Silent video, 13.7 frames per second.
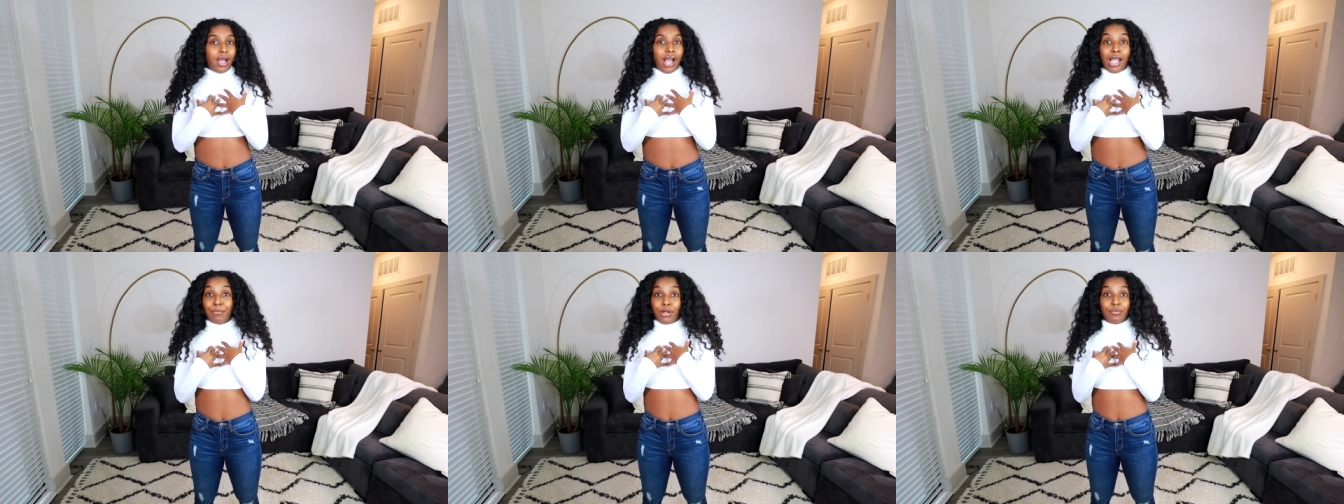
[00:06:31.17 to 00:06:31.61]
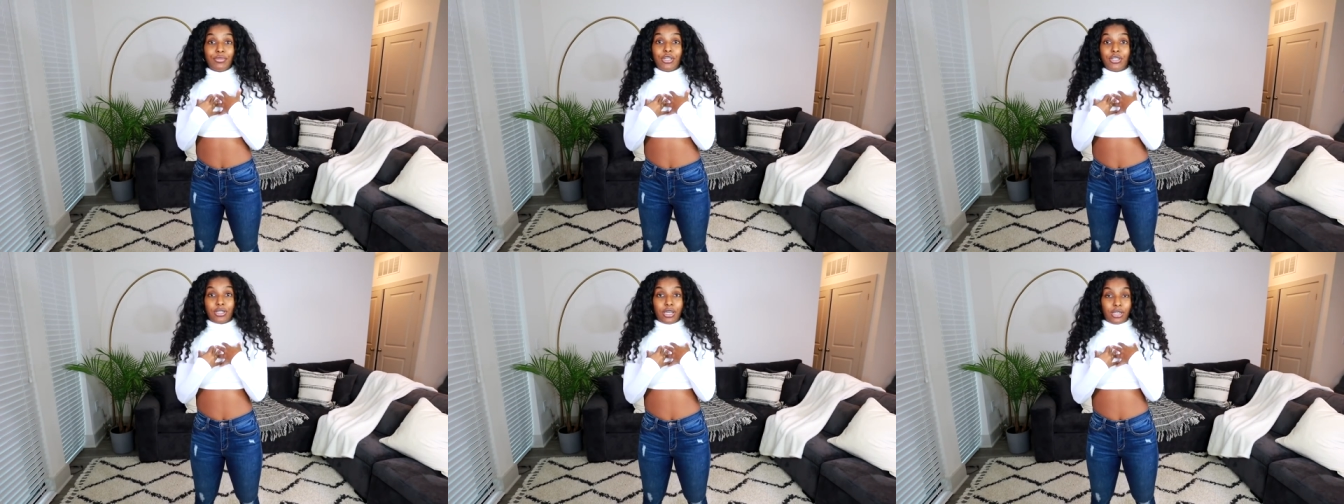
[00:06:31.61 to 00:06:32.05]
i probably
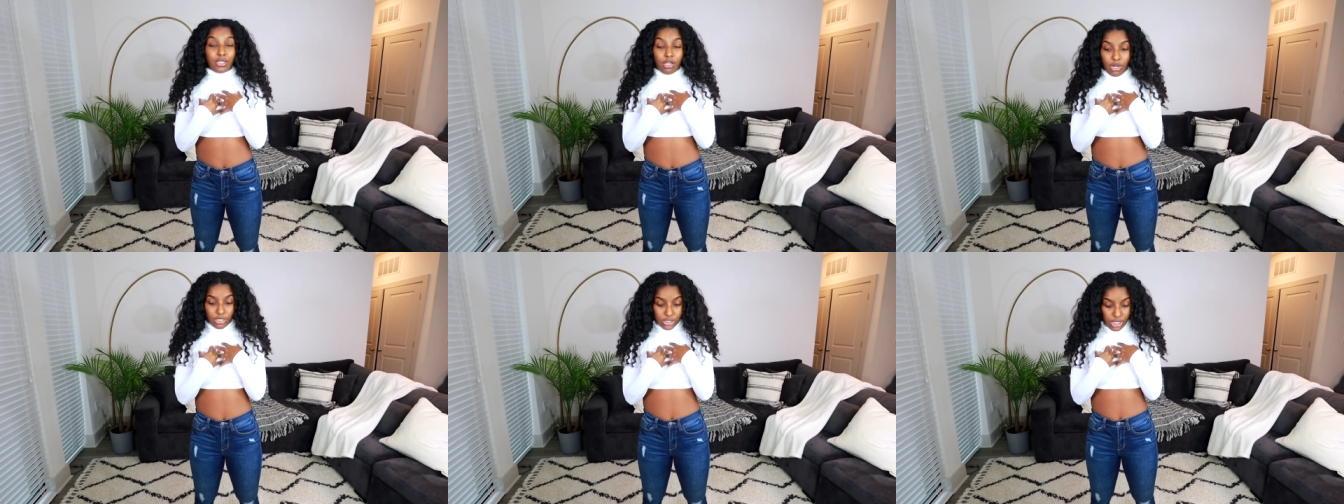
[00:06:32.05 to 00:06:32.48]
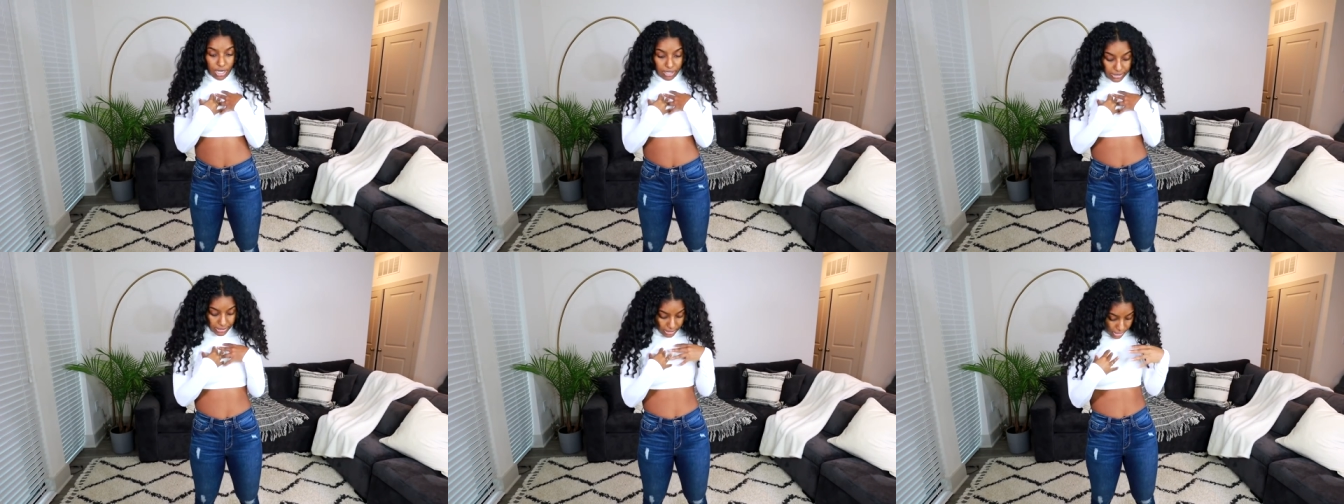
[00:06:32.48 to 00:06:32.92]
could have got a large
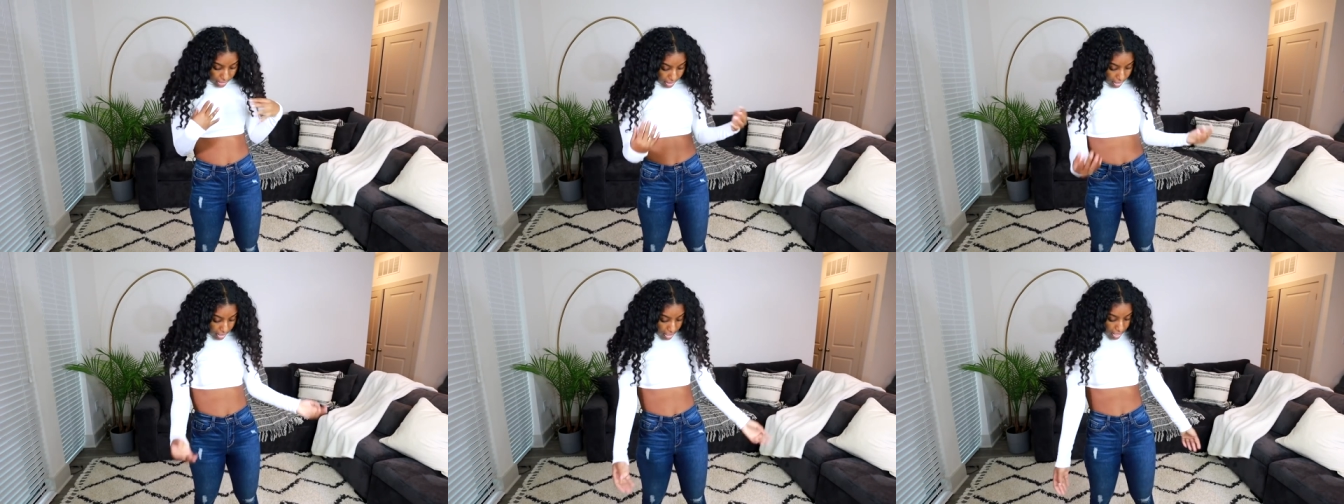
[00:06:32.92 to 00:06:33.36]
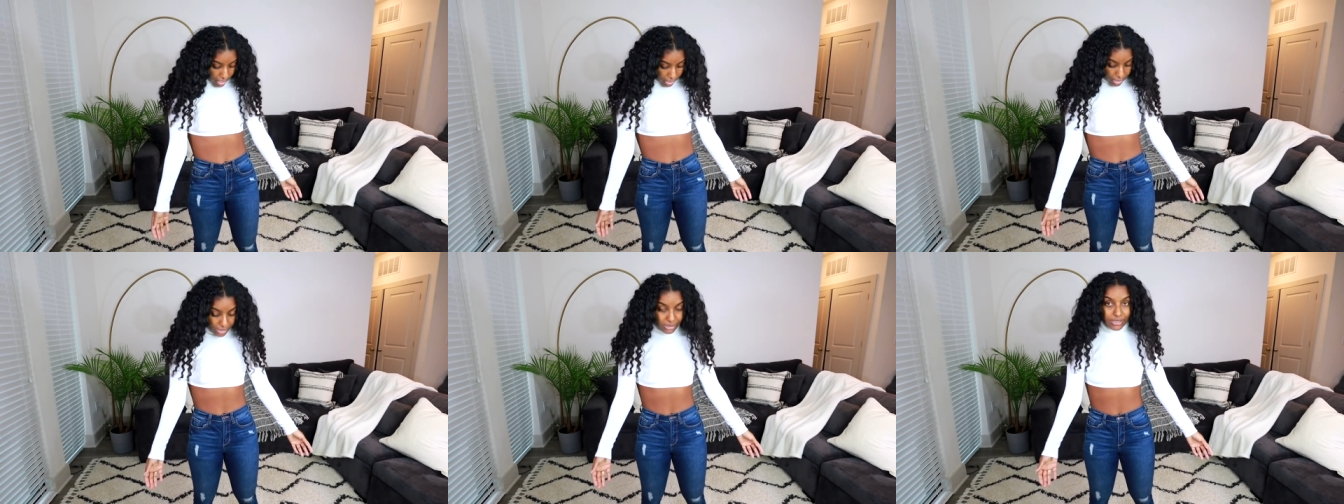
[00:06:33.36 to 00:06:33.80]
honestly
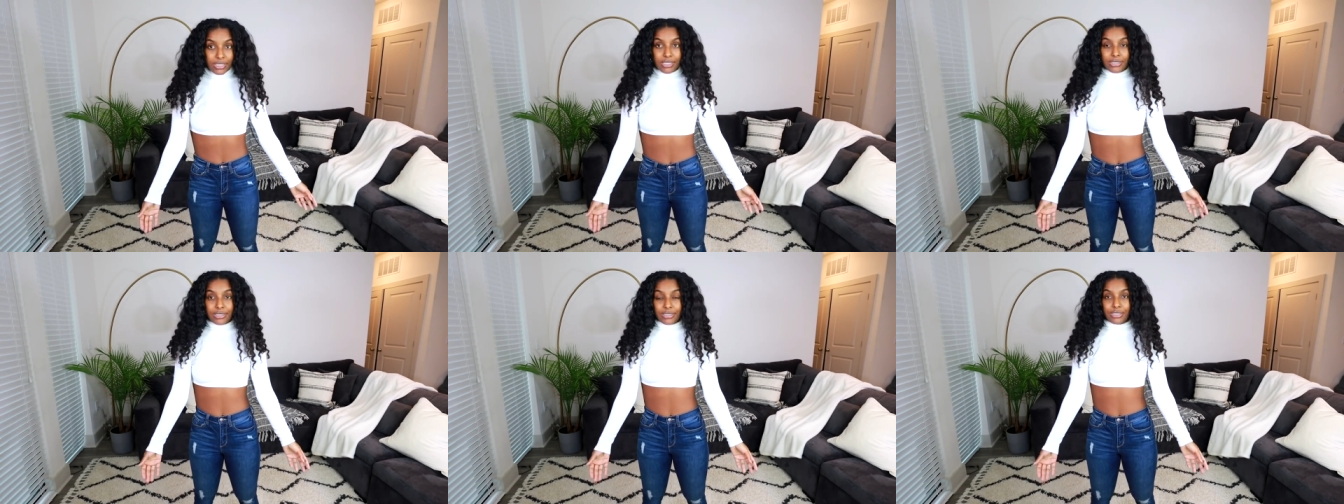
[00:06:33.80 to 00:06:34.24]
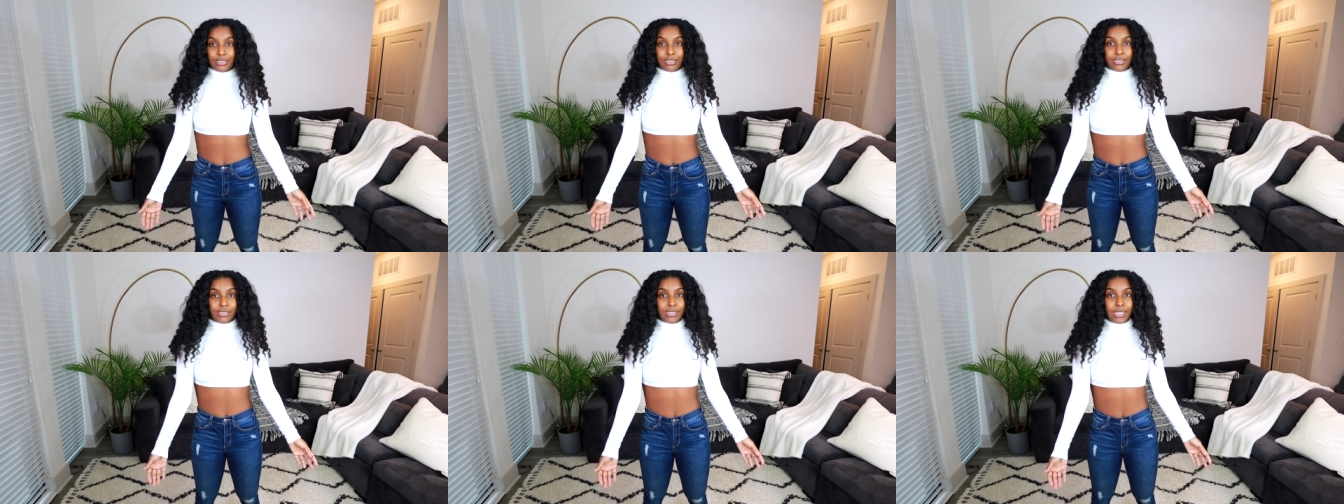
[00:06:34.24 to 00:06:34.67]
because this is
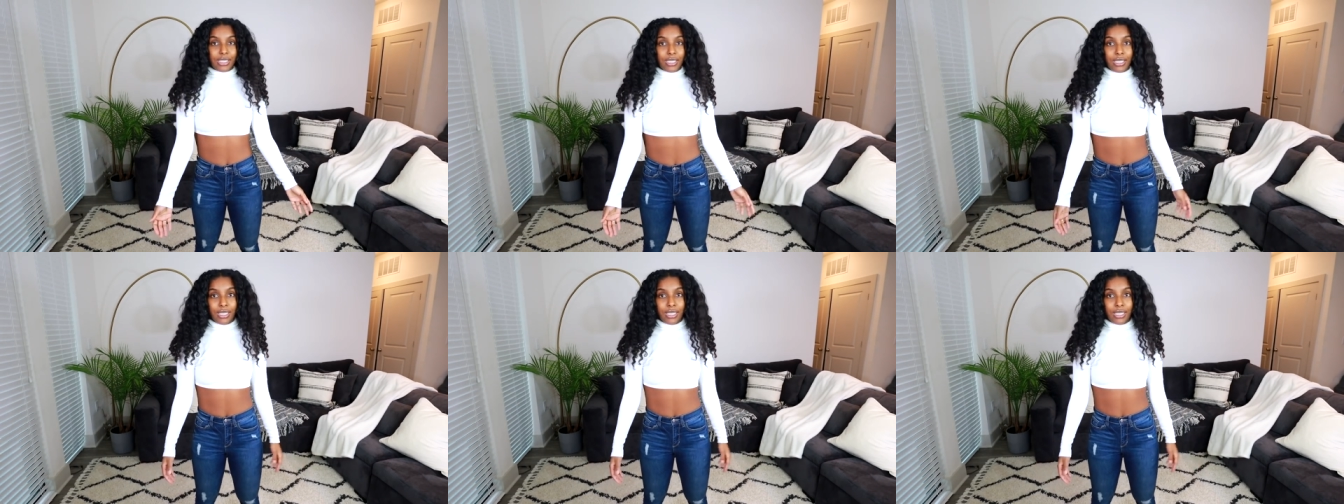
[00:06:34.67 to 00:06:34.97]
just